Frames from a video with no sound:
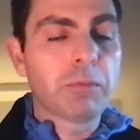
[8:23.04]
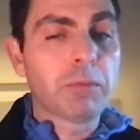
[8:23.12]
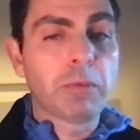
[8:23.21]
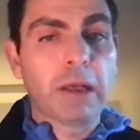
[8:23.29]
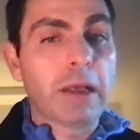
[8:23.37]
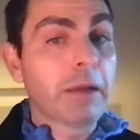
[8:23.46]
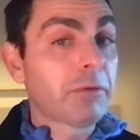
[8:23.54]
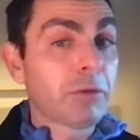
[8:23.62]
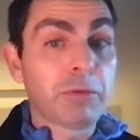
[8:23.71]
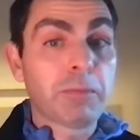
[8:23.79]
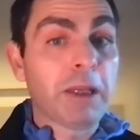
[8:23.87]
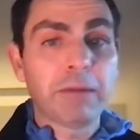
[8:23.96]
I
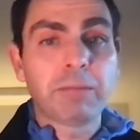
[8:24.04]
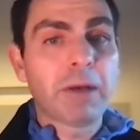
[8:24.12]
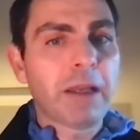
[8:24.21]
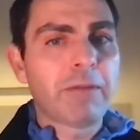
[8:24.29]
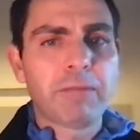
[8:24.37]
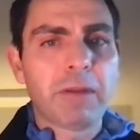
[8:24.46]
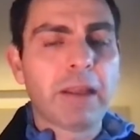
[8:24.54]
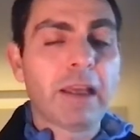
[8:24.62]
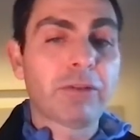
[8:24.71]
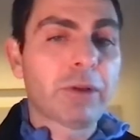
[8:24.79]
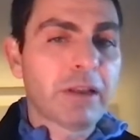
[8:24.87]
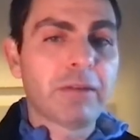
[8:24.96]
suspect
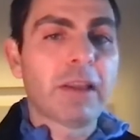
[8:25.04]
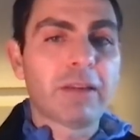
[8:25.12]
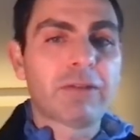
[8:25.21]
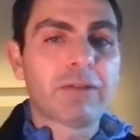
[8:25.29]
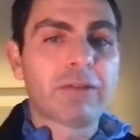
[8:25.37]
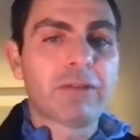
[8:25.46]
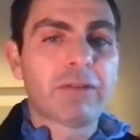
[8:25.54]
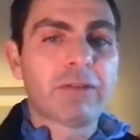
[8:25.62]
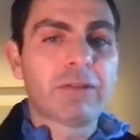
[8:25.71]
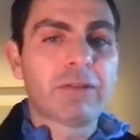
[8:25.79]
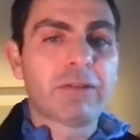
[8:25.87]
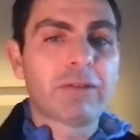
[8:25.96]
has gone
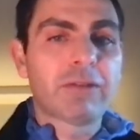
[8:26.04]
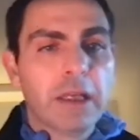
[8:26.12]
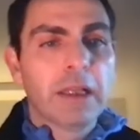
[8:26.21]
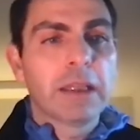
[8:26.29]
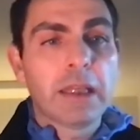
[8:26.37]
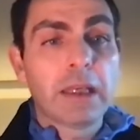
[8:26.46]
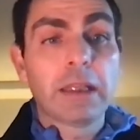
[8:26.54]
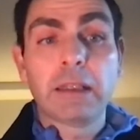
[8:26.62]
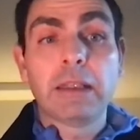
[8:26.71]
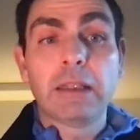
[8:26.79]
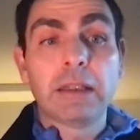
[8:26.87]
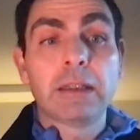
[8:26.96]
through
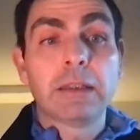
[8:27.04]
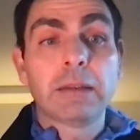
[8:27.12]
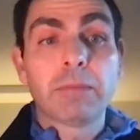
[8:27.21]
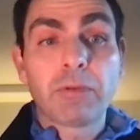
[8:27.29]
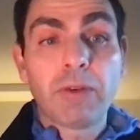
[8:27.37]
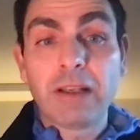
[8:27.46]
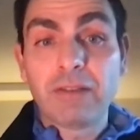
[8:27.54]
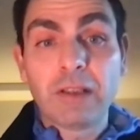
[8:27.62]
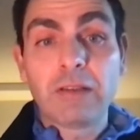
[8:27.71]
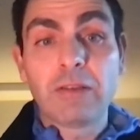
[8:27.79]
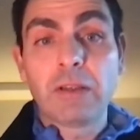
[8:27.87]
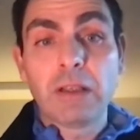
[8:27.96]
that provides
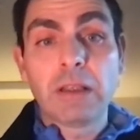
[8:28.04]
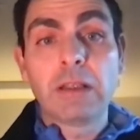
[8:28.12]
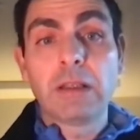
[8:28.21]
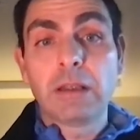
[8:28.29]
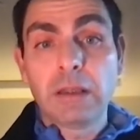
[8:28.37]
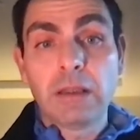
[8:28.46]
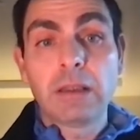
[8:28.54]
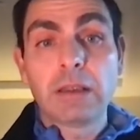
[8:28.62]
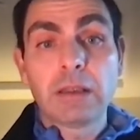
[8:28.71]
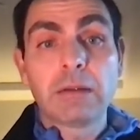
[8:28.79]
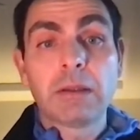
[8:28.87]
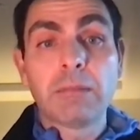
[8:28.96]
this in
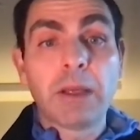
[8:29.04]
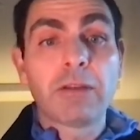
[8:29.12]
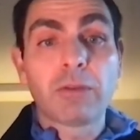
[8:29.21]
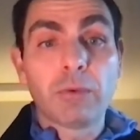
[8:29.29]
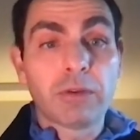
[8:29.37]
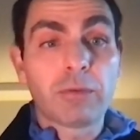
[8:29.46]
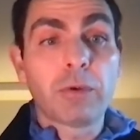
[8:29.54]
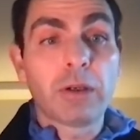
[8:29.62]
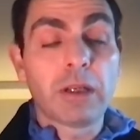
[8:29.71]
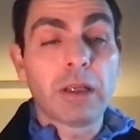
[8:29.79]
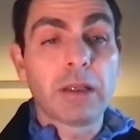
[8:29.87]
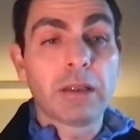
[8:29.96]
the base
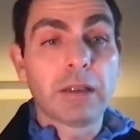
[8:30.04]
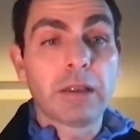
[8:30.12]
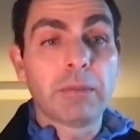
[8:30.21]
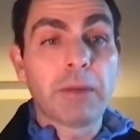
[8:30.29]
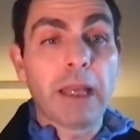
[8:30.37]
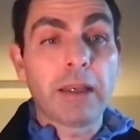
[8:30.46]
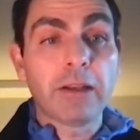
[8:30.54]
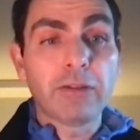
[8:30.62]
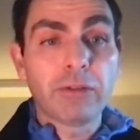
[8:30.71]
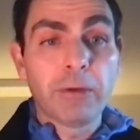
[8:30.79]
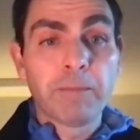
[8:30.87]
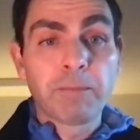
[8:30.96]
Osquery
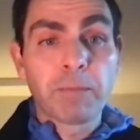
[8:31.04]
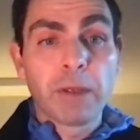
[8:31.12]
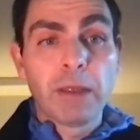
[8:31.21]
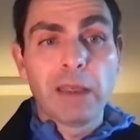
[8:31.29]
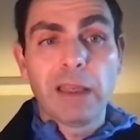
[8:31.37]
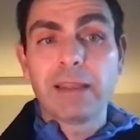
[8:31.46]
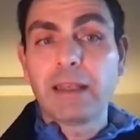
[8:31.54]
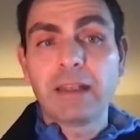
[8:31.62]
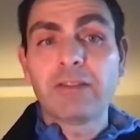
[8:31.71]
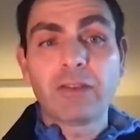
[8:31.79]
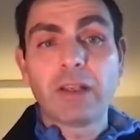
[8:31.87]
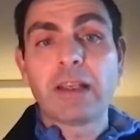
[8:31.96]
package. And that
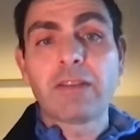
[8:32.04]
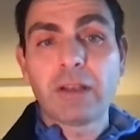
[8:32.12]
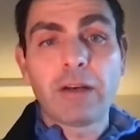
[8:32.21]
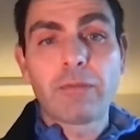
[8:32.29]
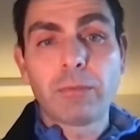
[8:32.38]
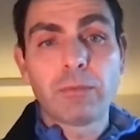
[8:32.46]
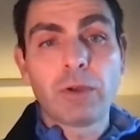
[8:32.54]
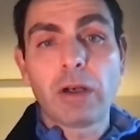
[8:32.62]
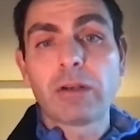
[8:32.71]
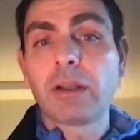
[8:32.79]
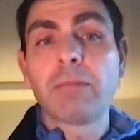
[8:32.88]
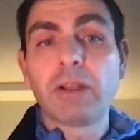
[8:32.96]
is select star from
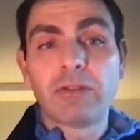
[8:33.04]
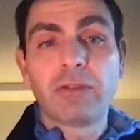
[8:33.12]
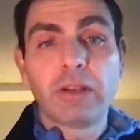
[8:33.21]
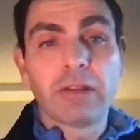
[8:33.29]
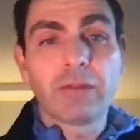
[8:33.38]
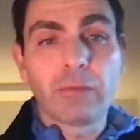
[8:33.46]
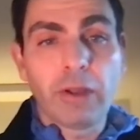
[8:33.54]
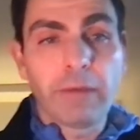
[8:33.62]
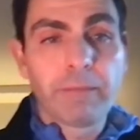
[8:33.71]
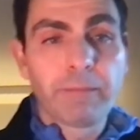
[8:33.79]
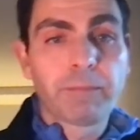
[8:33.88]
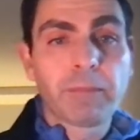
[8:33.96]
Docker image history.
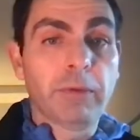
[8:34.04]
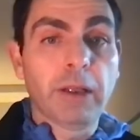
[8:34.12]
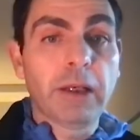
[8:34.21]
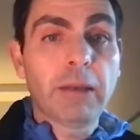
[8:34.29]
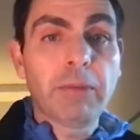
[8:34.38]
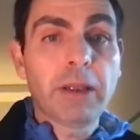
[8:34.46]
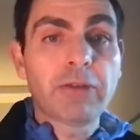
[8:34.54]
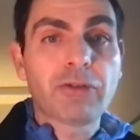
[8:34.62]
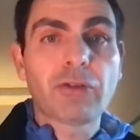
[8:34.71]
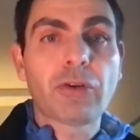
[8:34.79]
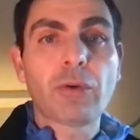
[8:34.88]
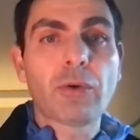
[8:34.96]
And let me
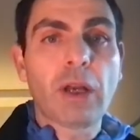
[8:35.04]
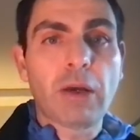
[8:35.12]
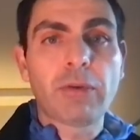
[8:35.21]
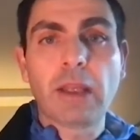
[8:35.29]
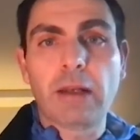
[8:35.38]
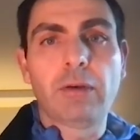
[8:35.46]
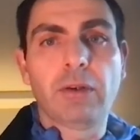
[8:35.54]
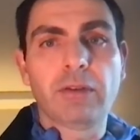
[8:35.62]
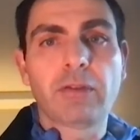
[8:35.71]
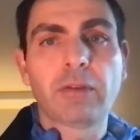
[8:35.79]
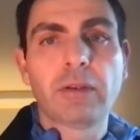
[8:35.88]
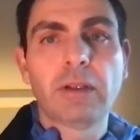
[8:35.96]
show you how that
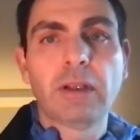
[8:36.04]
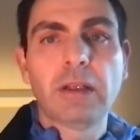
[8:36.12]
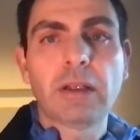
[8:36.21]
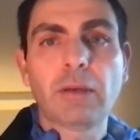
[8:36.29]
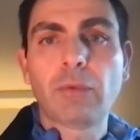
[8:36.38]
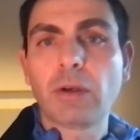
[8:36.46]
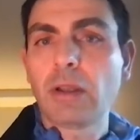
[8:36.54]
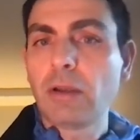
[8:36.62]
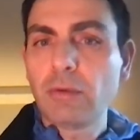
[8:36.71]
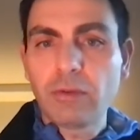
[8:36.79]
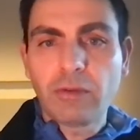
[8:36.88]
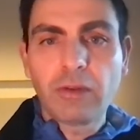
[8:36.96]
looks. Again, we're going to
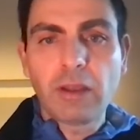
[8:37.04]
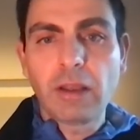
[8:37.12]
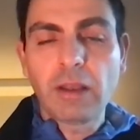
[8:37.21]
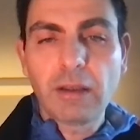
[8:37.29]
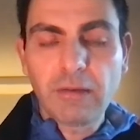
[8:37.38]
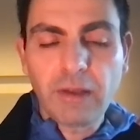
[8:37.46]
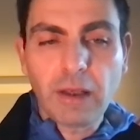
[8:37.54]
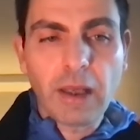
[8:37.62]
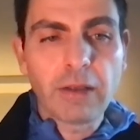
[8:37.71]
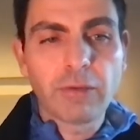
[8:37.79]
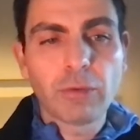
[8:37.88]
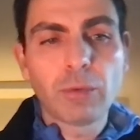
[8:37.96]
use the
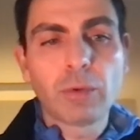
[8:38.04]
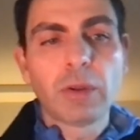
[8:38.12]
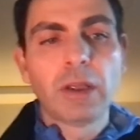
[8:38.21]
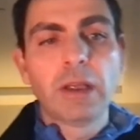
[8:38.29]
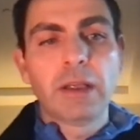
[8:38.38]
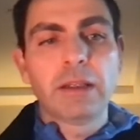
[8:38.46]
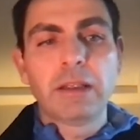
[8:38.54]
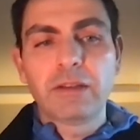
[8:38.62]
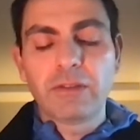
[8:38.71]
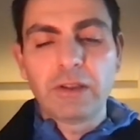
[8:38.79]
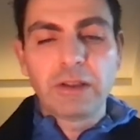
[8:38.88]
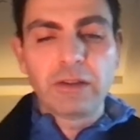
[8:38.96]
CLI tool.
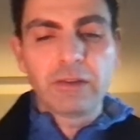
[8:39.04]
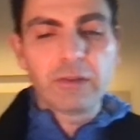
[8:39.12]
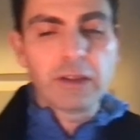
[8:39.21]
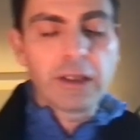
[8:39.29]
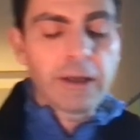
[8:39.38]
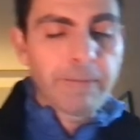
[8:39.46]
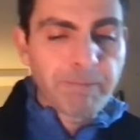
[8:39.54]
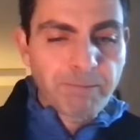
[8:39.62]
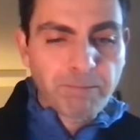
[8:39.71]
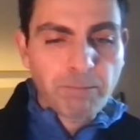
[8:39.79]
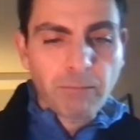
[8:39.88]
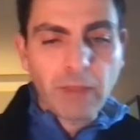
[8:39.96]
This is
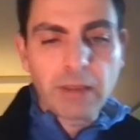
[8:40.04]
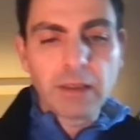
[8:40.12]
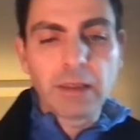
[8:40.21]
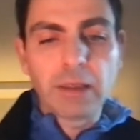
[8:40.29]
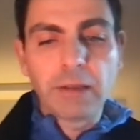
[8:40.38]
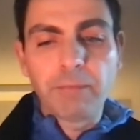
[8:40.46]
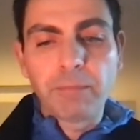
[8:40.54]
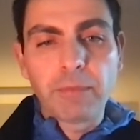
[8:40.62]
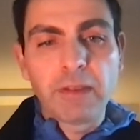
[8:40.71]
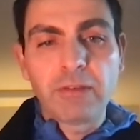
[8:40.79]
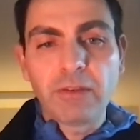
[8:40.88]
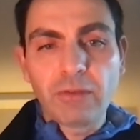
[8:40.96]
on
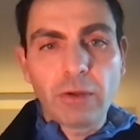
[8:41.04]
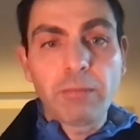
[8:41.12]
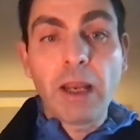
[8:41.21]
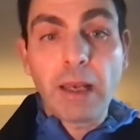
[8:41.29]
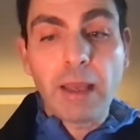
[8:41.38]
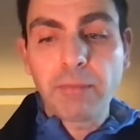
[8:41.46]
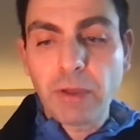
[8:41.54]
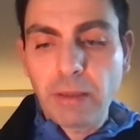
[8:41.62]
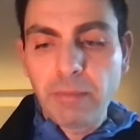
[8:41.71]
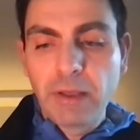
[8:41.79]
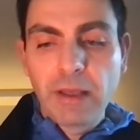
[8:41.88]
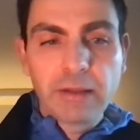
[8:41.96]
my
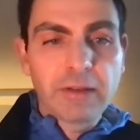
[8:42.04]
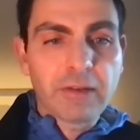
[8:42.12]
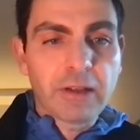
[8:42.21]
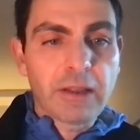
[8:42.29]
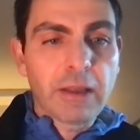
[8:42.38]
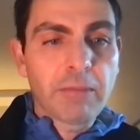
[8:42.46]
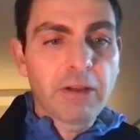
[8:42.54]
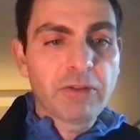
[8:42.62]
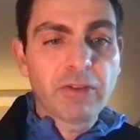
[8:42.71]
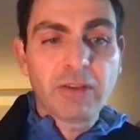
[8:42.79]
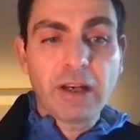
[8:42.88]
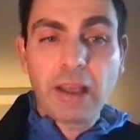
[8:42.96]
laptop. These are the
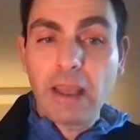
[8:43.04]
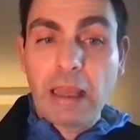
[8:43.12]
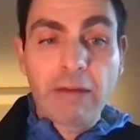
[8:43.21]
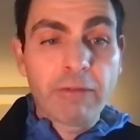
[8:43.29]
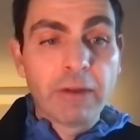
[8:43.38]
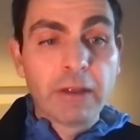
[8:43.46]
images that I have.